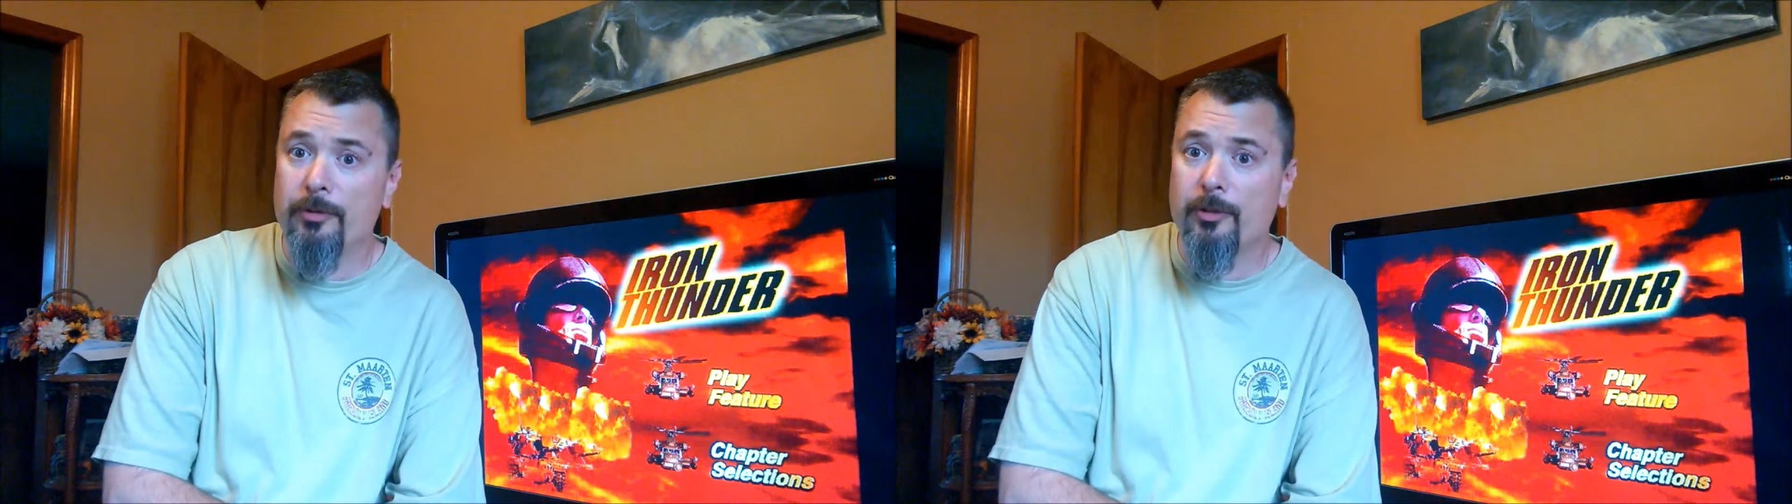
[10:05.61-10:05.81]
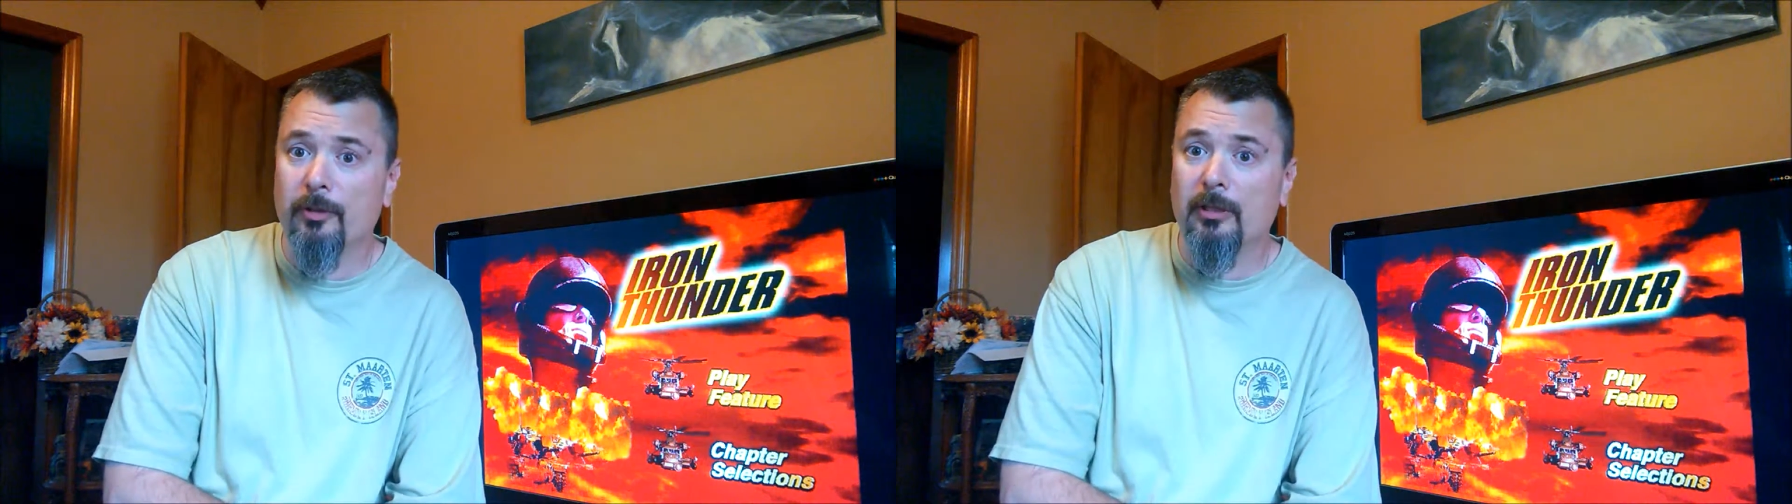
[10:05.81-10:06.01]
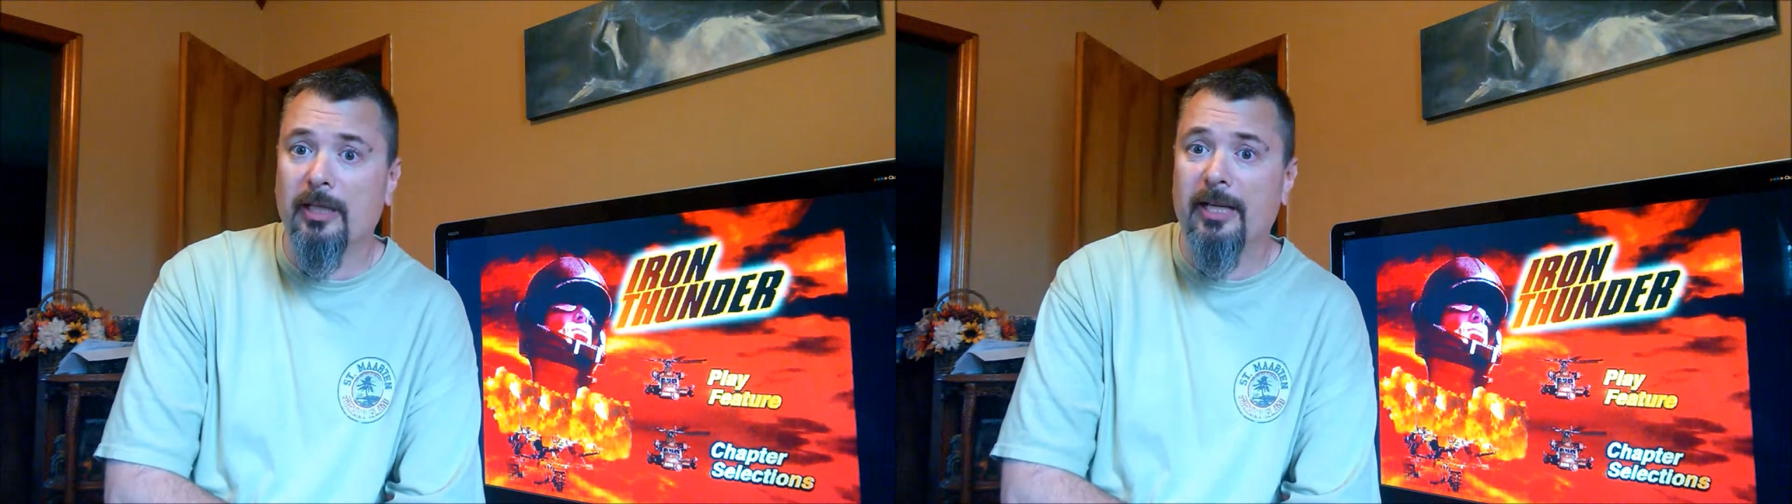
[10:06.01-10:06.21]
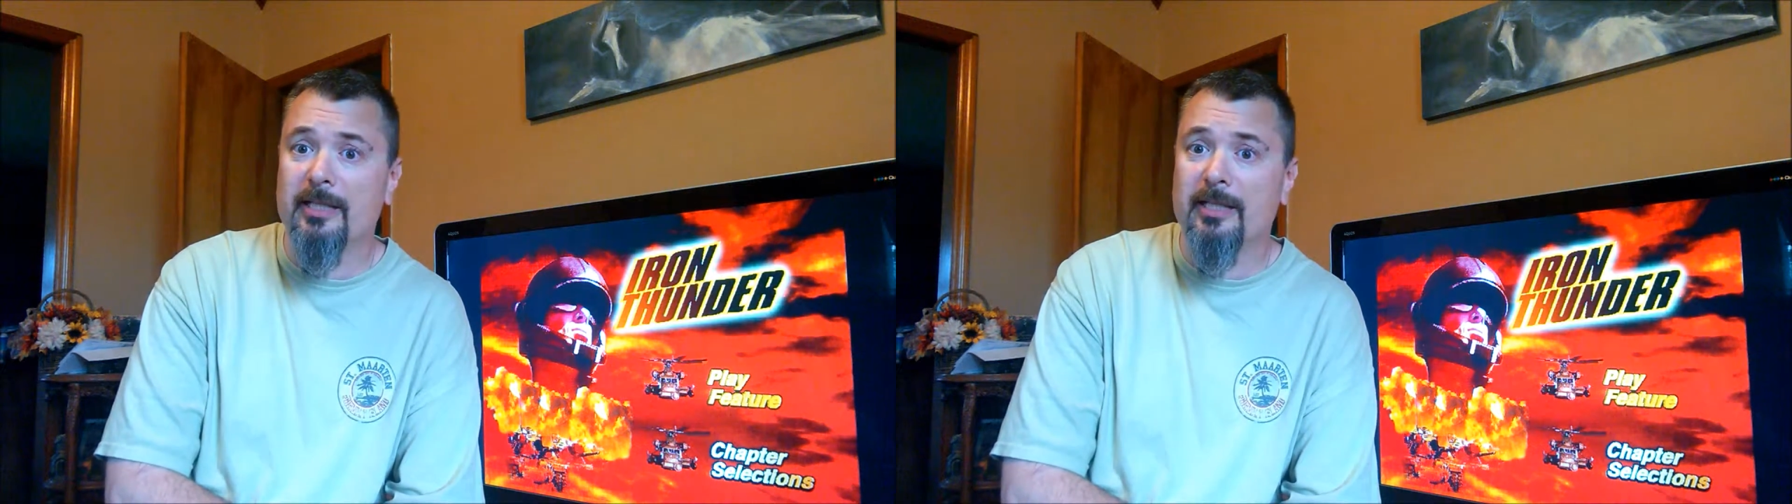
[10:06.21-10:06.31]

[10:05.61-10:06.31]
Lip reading: certainly.